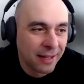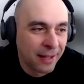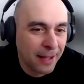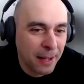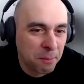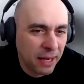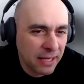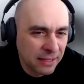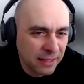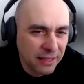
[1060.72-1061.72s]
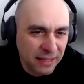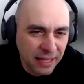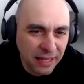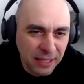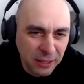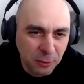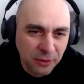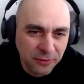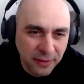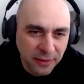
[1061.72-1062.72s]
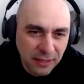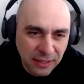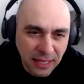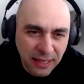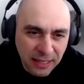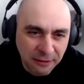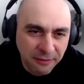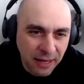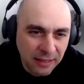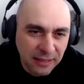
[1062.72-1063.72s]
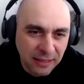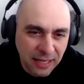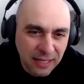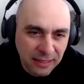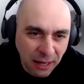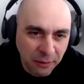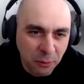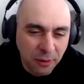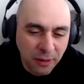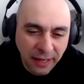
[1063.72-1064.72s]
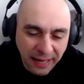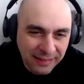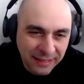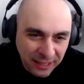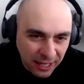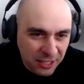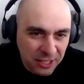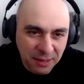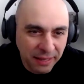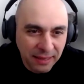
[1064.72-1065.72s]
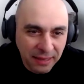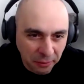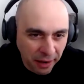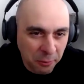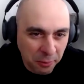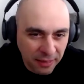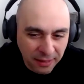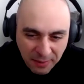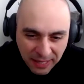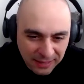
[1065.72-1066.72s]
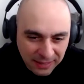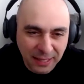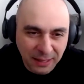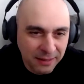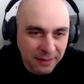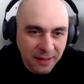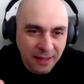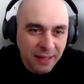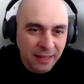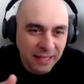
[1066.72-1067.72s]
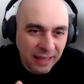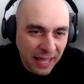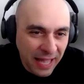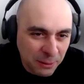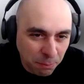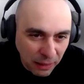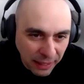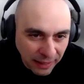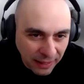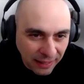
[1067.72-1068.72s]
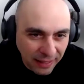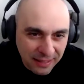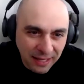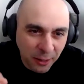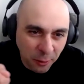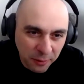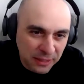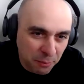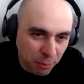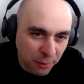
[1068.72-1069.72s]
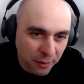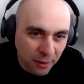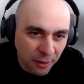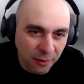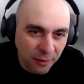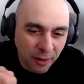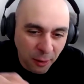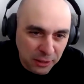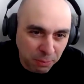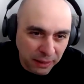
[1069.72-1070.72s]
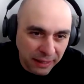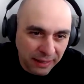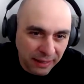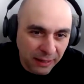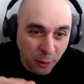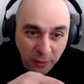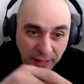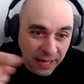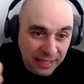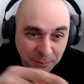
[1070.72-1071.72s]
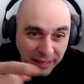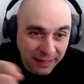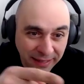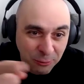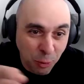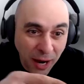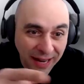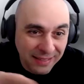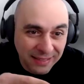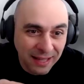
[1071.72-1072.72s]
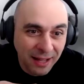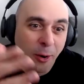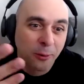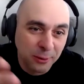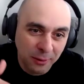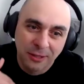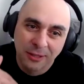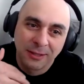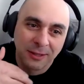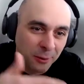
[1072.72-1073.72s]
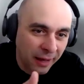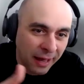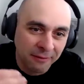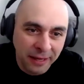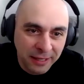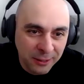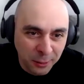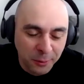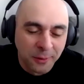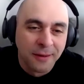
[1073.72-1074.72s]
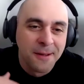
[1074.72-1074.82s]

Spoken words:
But I still think it's useful to see these devices and see how they work and touch them and interact with them and see the LEDs blinking. It's like, oh, is the port on? Oh, it's blinking. Oh, it has blinked twice. Oh, so it's just, I have layer 2.